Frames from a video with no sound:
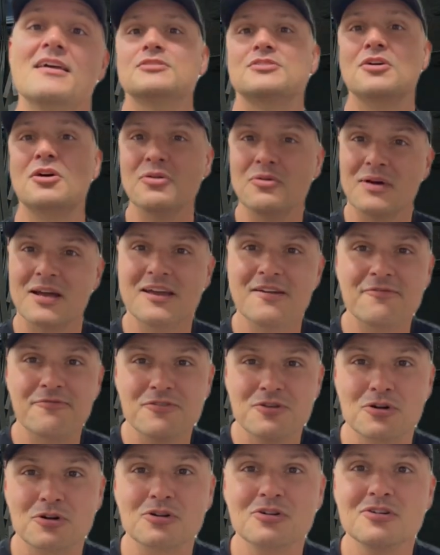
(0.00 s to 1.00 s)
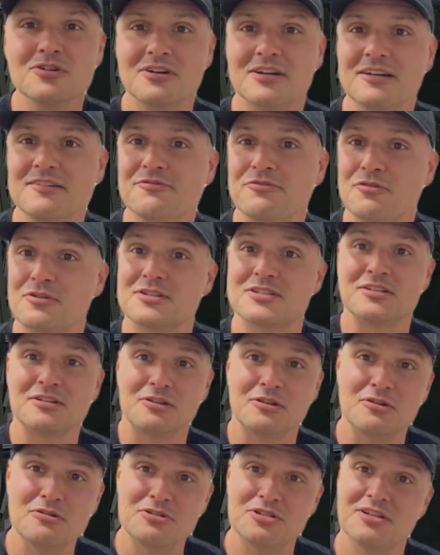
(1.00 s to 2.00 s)
So if you're looking for a
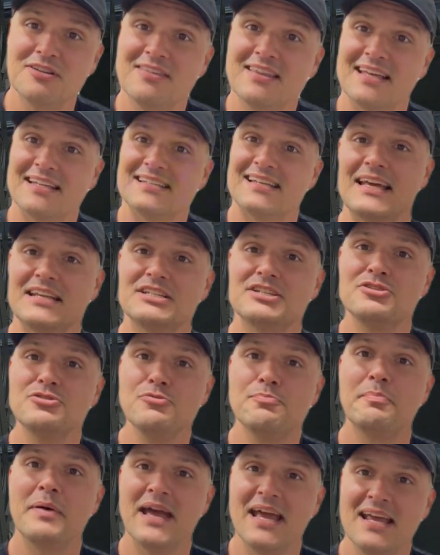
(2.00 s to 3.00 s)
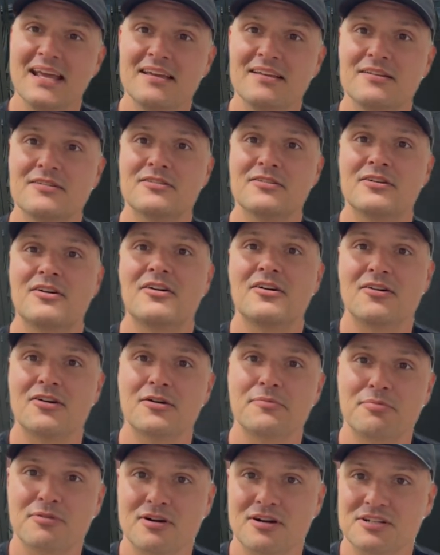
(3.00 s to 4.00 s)
solution that lets you paint your
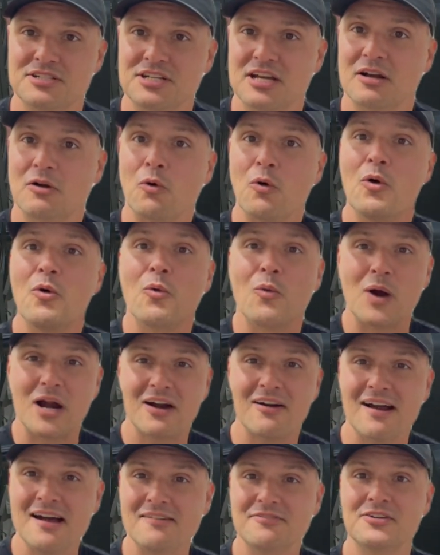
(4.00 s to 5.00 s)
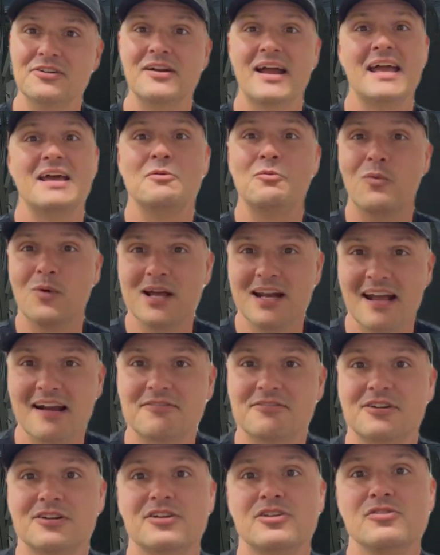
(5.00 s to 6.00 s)
car project wherever and
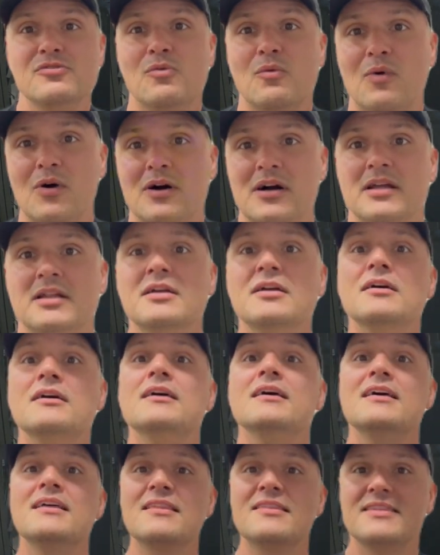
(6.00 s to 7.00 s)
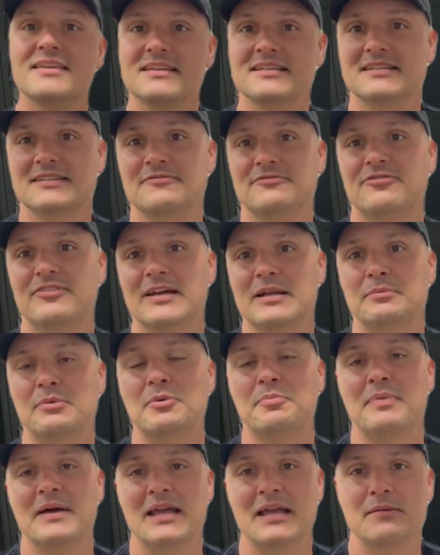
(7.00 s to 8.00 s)
whenever you want, this
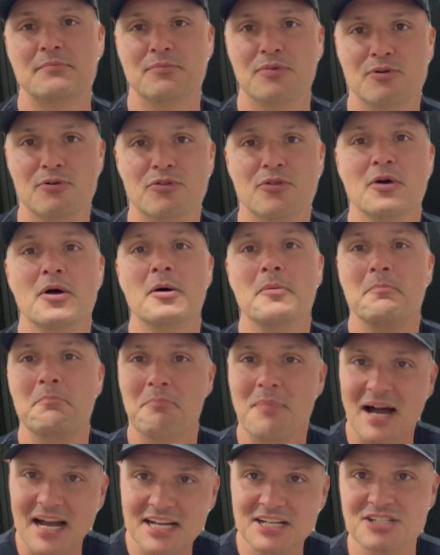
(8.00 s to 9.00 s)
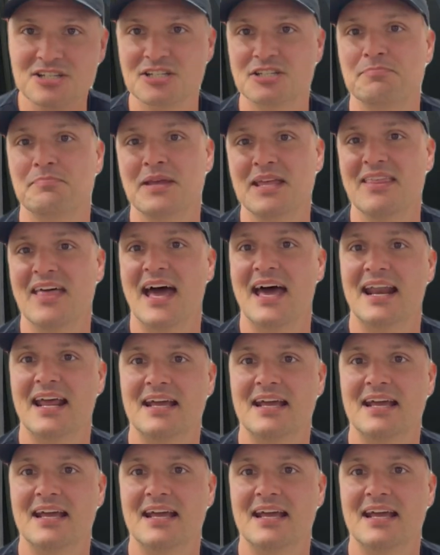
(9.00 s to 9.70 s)
inflatable paint booth might just be that